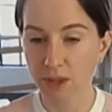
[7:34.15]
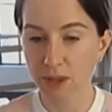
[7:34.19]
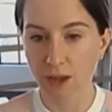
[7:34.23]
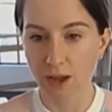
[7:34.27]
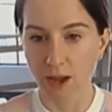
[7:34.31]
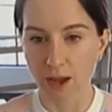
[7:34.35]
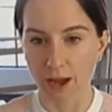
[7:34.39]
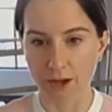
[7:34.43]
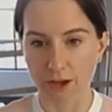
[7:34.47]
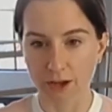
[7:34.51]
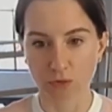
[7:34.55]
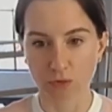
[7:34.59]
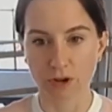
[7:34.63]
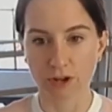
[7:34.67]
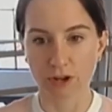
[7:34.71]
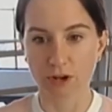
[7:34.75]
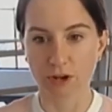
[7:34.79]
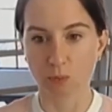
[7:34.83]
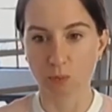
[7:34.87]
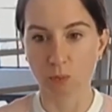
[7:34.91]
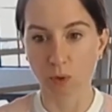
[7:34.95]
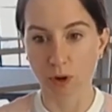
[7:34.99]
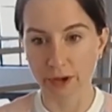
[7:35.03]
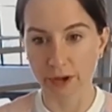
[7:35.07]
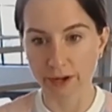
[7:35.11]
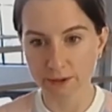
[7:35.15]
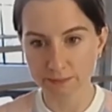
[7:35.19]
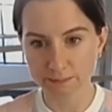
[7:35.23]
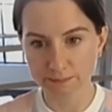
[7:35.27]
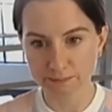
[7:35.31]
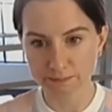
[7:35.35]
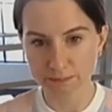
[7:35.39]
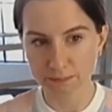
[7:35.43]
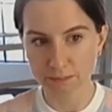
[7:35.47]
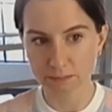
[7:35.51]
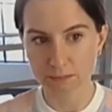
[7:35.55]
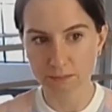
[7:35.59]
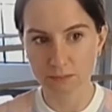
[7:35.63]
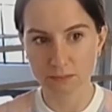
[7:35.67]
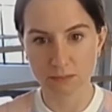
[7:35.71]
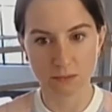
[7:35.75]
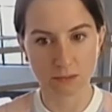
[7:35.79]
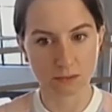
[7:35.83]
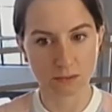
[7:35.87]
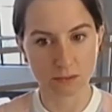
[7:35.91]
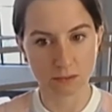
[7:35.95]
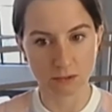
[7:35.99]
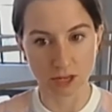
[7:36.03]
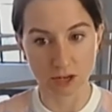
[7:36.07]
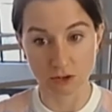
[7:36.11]
I created one,
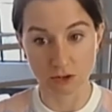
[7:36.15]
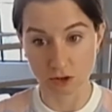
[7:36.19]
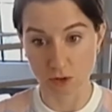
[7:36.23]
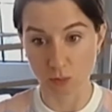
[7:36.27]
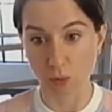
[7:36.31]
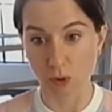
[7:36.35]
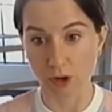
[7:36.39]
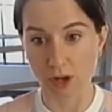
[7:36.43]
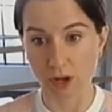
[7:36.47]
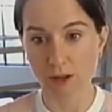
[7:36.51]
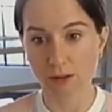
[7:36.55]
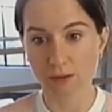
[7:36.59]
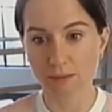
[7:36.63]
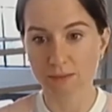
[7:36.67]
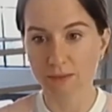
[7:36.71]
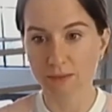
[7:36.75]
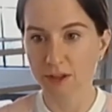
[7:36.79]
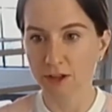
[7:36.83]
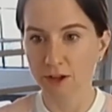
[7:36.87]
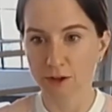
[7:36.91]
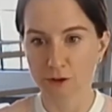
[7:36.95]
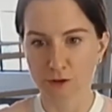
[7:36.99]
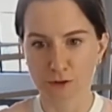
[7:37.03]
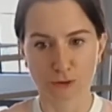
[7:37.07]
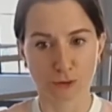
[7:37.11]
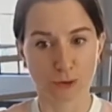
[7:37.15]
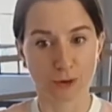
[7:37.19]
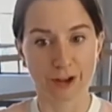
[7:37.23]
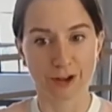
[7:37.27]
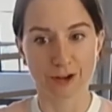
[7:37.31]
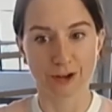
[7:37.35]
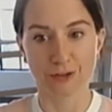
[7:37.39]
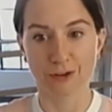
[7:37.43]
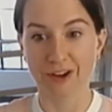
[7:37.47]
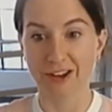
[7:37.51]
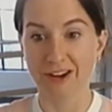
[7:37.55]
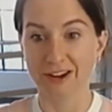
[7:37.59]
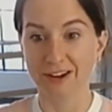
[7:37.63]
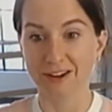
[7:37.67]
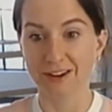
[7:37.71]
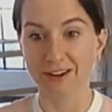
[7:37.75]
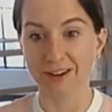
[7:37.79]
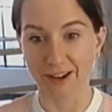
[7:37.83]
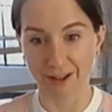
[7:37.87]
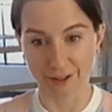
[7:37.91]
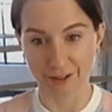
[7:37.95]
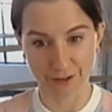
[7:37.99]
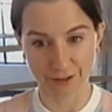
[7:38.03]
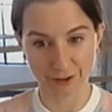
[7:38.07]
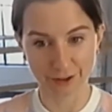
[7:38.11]
it did well, so I created
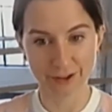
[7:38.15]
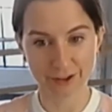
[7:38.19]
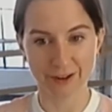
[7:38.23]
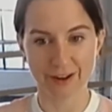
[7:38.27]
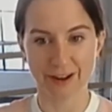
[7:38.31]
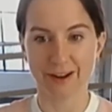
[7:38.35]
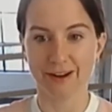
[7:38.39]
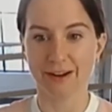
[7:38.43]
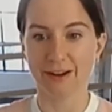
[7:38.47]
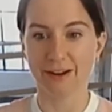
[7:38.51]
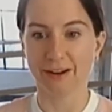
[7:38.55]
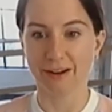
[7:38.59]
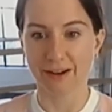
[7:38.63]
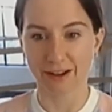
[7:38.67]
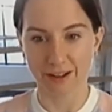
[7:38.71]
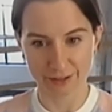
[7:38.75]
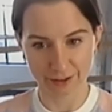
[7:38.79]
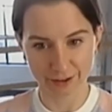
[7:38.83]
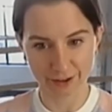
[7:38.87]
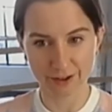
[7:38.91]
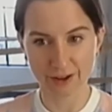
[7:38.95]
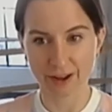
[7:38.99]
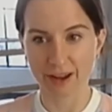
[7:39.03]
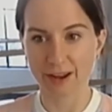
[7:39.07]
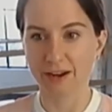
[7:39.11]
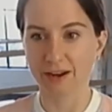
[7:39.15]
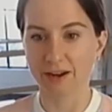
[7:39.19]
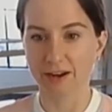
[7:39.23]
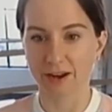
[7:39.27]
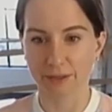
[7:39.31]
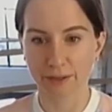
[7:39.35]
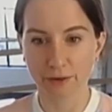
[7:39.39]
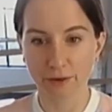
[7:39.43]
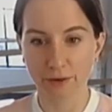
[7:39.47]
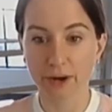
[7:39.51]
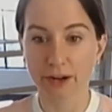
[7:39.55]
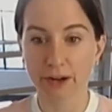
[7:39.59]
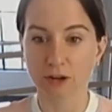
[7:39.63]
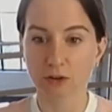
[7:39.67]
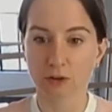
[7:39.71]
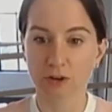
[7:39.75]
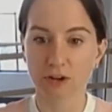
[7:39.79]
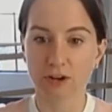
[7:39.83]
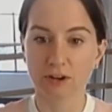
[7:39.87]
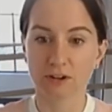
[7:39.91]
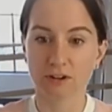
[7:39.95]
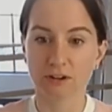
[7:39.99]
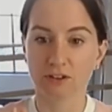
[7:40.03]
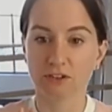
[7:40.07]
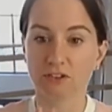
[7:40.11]
another and another and another, and I created
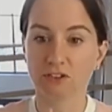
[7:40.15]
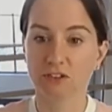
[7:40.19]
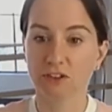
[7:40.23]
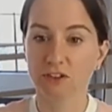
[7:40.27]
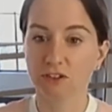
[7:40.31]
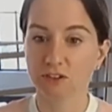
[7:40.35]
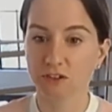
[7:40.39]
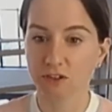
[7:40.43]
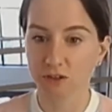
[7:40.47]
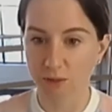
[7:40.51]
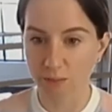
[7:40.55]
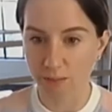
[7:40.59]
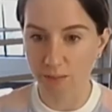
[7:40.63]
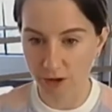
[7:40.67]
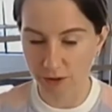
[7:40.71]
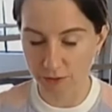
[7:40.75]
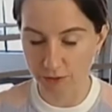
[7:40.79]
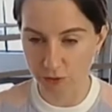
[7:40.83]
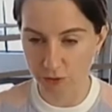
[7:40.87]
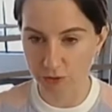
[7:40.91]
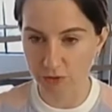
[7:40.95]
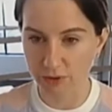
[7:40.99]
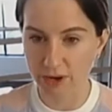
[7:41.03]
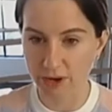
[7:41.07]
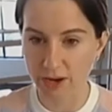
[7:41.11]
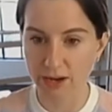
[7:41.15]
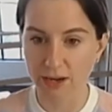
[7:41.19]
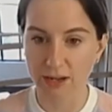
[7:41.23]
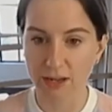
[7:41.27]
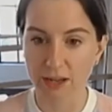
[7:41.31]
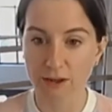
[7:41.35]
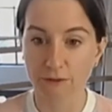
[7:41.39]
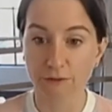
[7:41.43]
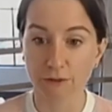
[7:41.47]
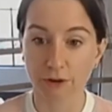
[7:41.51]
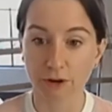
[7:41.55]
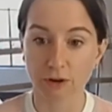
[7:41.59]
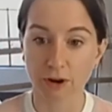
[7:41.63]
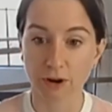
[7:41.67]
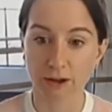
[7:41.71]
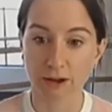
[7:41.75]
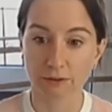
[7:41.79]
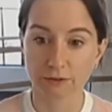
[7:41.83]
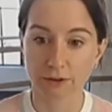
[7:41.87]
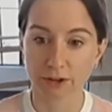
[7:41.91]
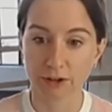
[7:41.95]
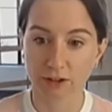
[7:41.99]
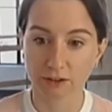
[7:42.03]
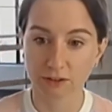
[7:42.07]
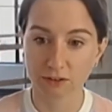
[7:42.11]
a system of creating
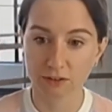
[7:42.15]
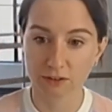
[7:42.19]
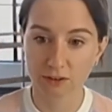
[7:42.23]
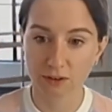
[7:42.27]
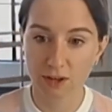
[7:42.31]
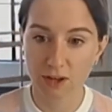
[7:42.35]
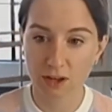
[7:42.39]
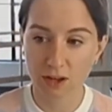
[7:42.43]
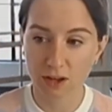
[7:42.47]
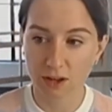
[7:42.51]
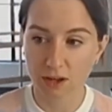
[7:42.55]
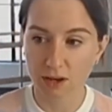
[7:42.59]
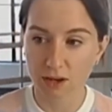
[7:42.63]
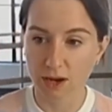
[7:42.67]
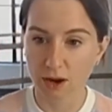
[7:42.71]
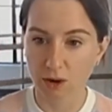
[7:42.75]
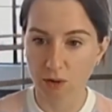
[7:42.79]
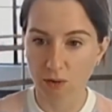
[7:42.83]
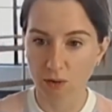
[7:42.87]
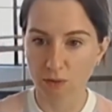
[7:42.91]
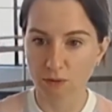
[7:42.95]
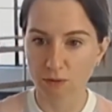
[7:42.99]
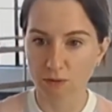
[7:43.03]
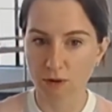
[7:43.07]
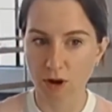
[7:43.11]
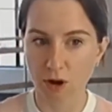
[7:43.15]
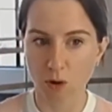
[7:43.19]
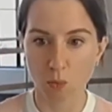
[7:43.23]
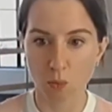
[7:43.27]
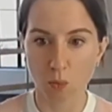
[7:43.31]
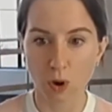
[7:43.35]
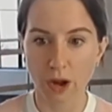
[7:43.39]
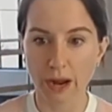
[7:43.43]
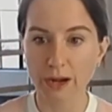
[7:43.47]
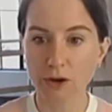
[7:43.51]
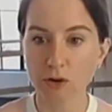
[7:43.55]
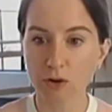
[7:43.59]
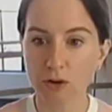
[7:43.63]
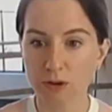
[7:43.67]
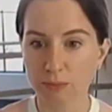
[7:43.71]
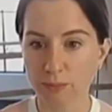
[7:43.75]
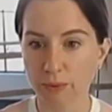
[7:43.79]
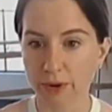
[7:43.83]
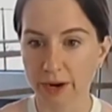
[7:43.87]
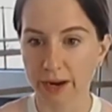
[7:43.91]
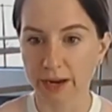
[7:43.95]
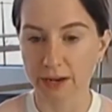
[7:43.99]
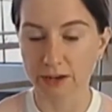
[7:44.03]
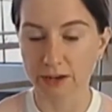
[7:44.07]
infographics. Now, a winery brand